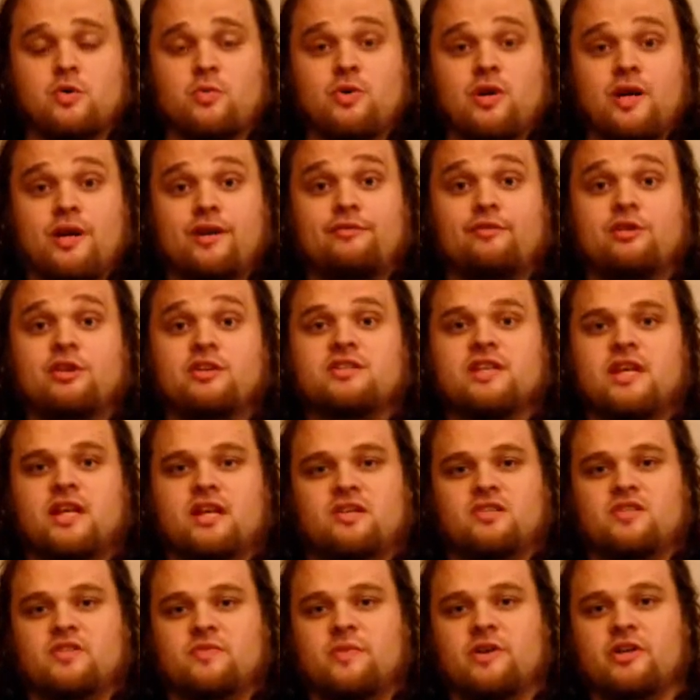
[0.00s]
to whatever it
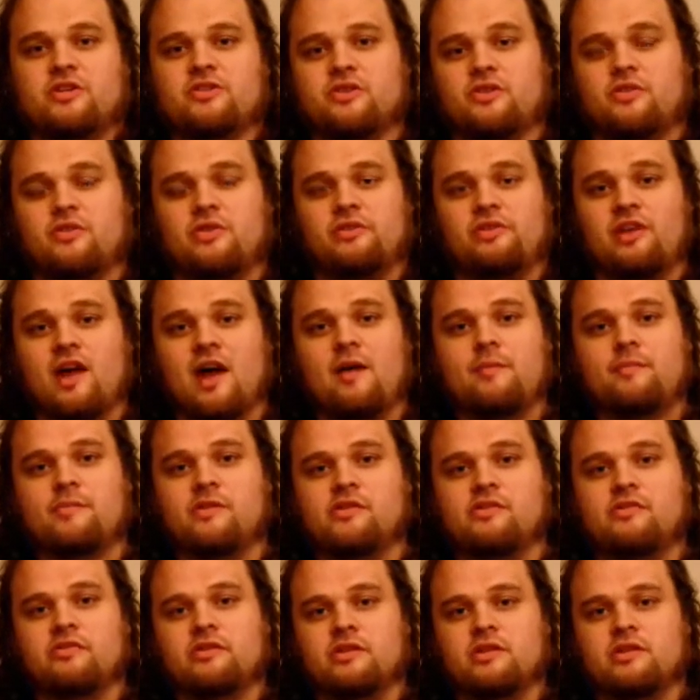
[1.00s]
takes to make sure this
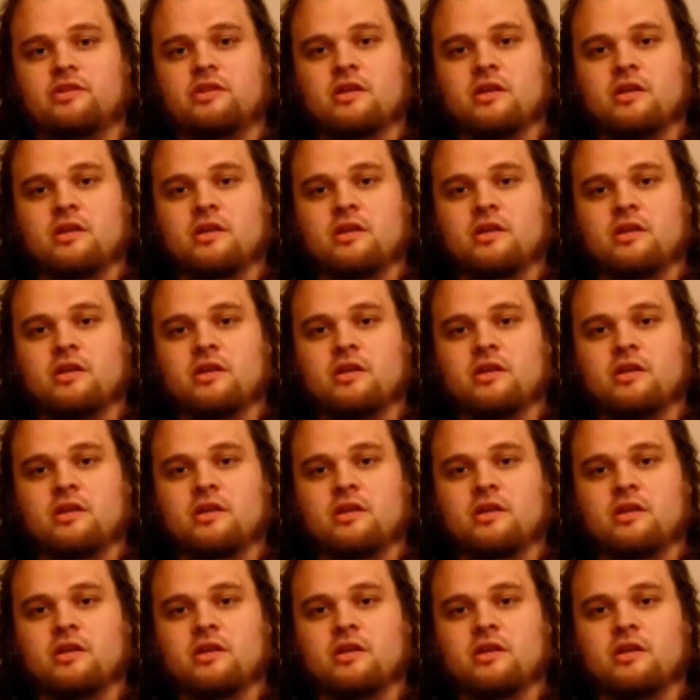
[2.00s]
happens,